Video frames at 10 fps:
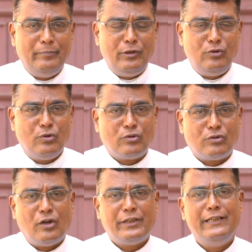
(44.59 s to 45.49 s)
be no
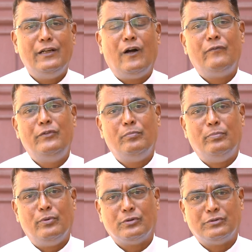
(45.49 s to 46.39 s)
rocking of the
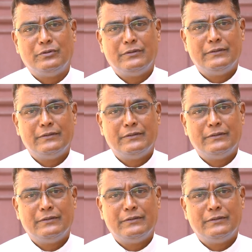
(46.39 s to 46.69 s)
boat